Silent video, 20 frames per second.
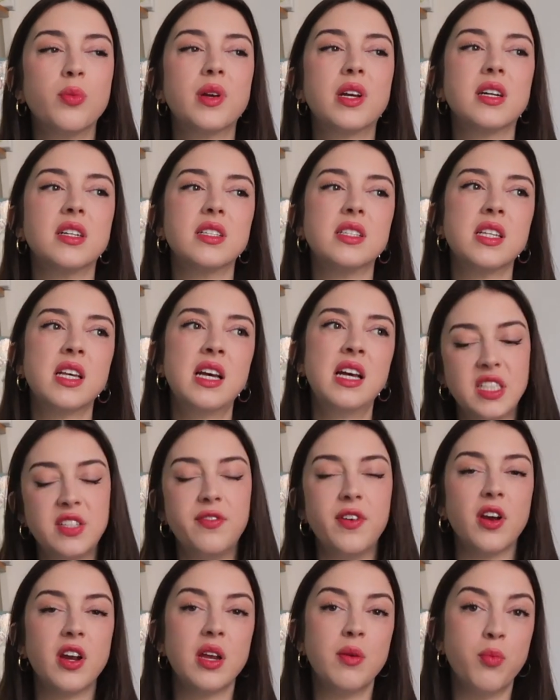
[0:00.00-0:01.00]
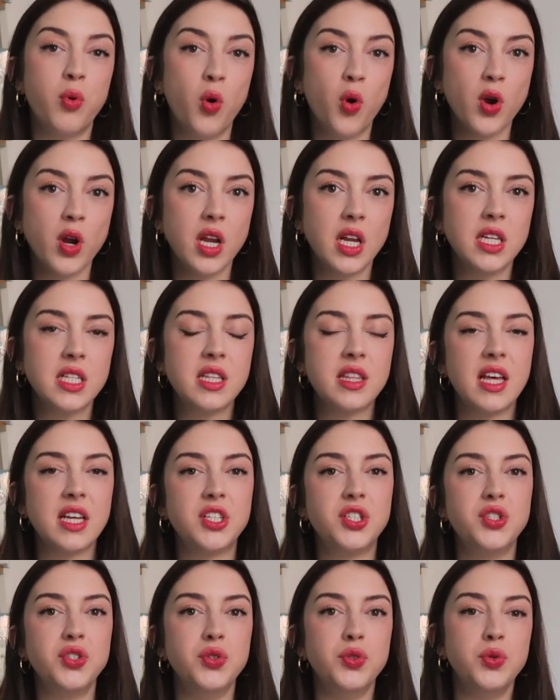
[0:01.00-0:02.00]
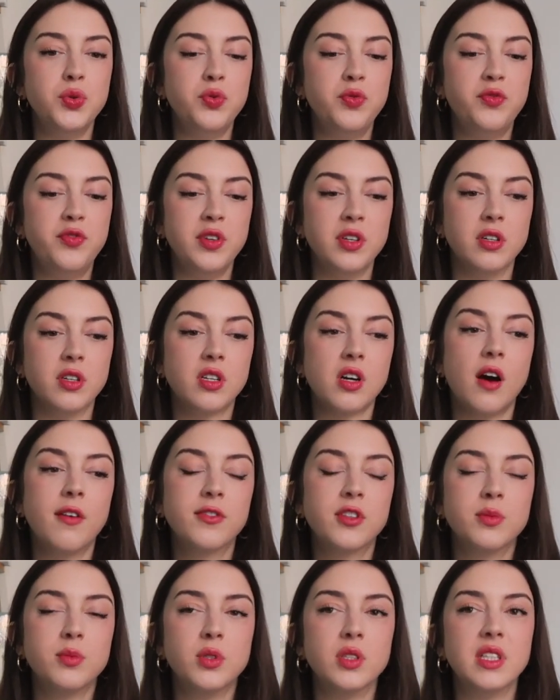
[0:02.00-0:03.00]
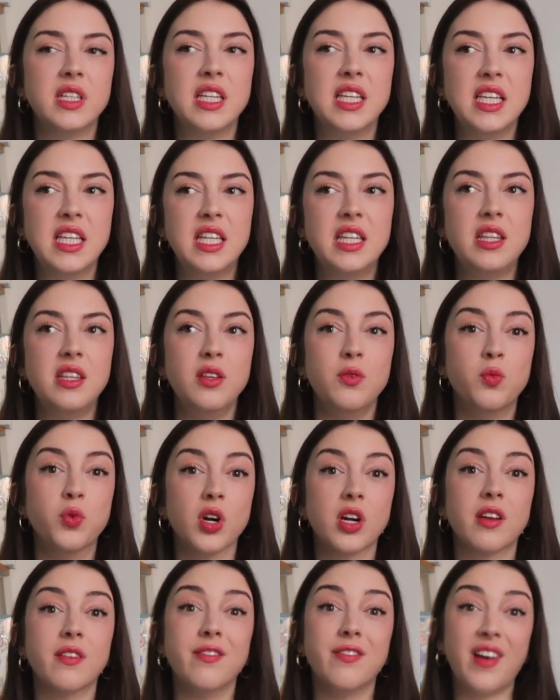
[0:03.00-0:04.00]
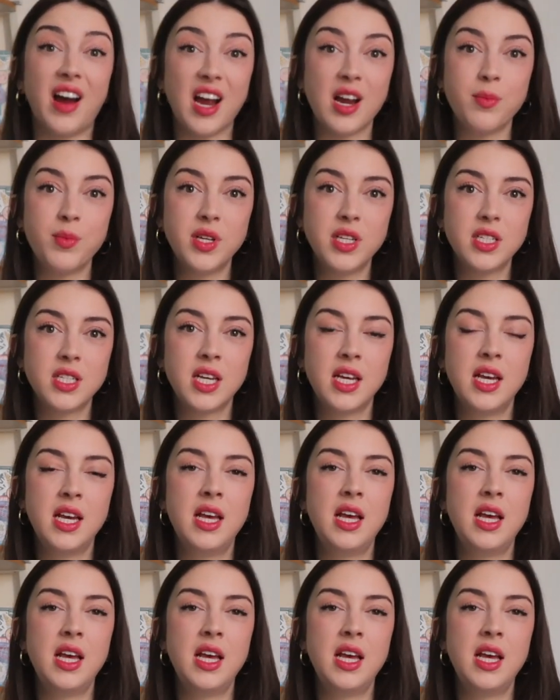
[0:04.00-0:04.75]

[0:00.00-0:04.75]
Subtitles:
because it's very important that you feel comfortable in the work environment